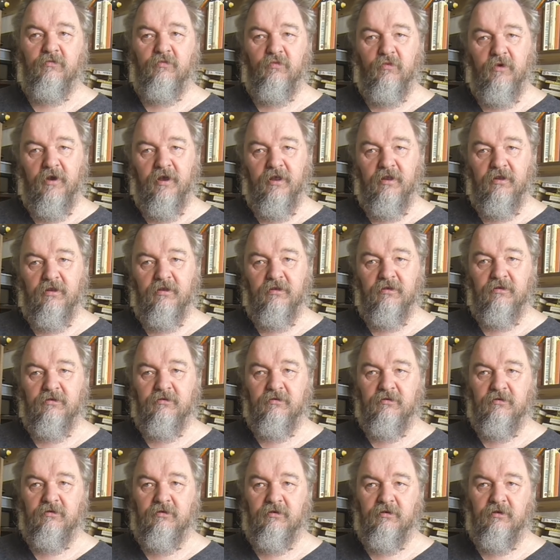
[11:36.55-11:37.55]
Well,
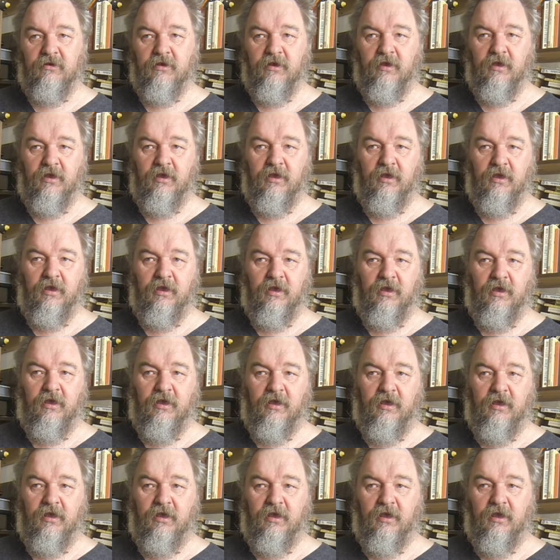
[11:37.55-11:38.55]

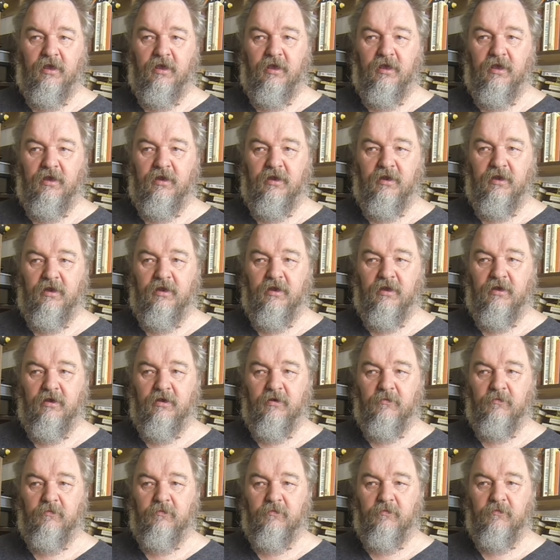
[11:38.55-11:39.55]
in
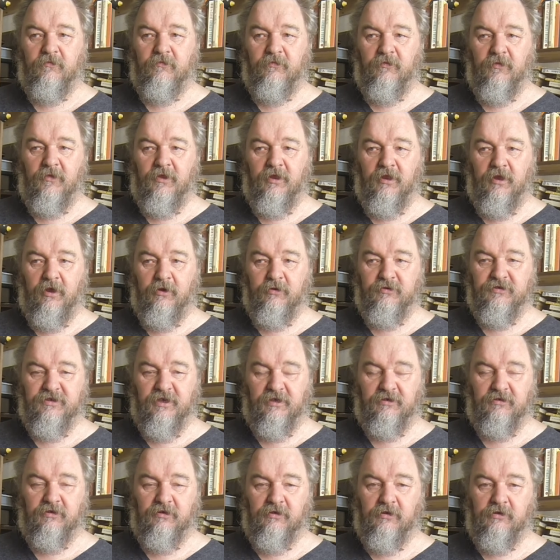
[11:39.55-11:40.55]
low
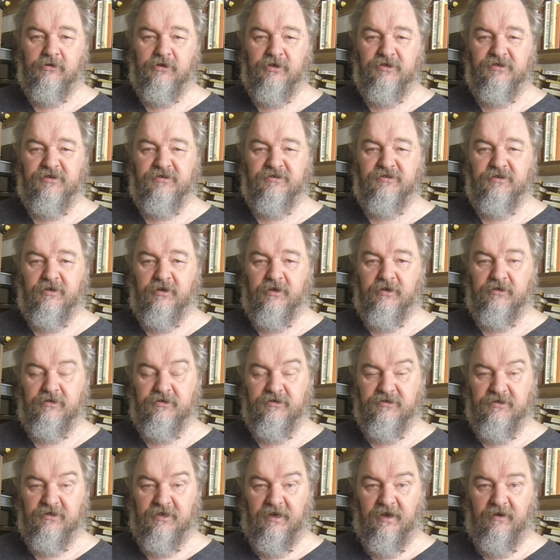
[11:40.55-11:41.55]
technology
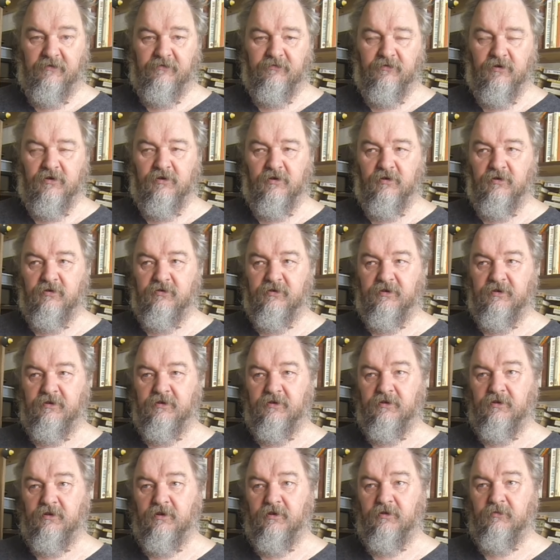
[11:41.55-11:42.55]
societies in Africa,
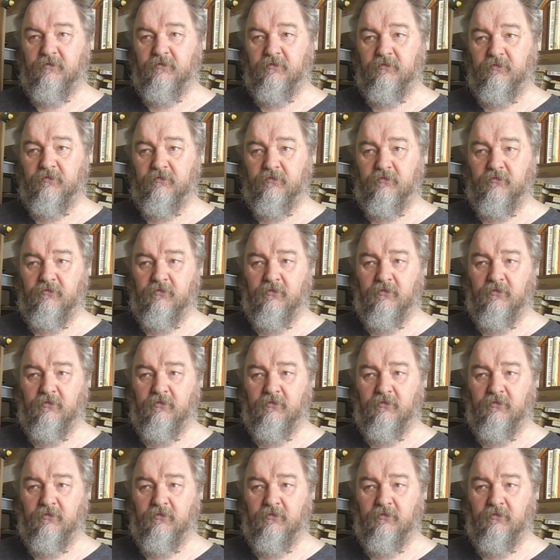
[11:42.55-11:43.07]
in